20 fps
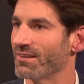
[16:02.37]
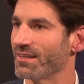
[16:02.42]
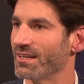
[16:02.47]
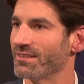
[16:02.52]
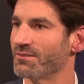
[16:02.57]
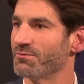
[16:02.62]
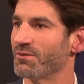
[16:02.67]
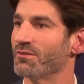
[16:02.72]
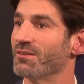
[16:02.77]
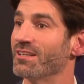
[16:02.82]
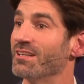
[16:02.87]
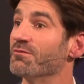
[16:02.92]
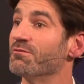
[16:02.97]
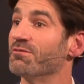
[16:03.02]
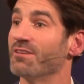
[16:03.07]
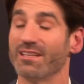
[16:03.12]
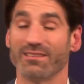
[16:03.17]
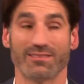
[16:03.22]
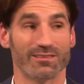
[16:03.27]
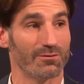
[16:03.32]
It's very
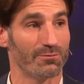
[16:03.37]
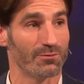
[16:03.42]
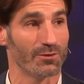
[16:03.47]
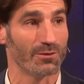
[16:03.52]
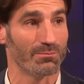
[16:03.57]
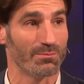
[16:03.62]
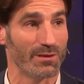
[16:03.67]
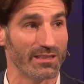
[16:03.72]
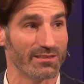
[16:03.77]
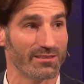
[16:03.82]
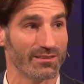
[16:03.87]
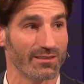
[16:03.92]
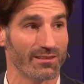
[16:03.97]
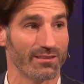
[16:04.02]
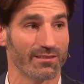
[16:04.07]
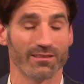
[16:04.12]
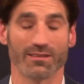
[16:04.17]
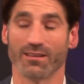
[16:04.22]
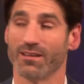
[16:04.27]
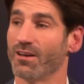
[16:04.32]
invasive for the
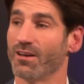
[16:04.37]
patient,